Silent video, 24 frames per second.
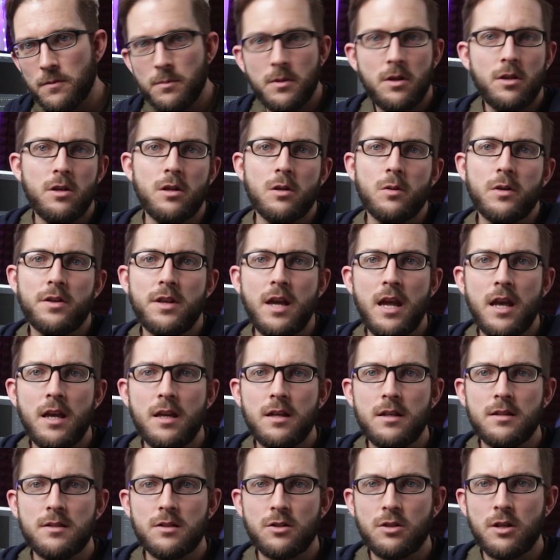familiar with
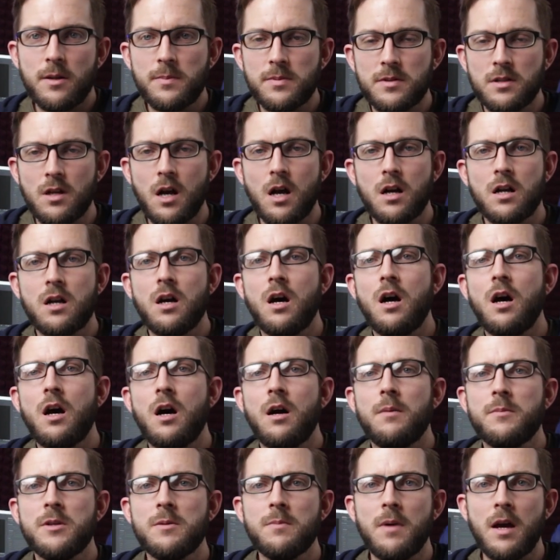
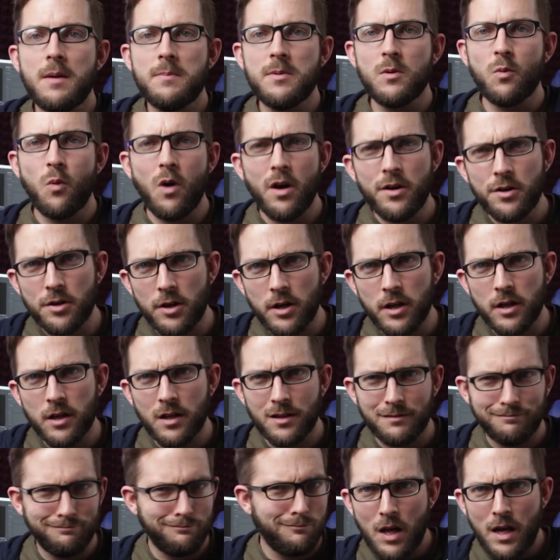aescripts.com, you might be
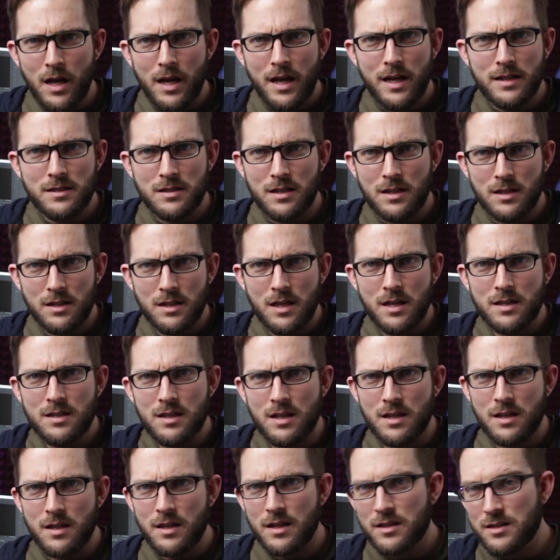wondering it's a it's
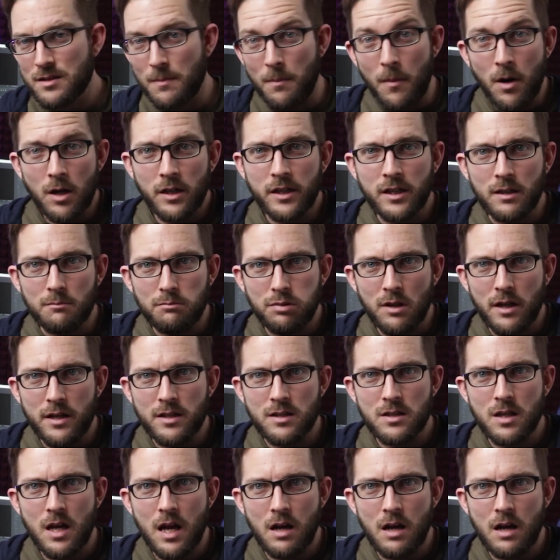a it's a marketplace.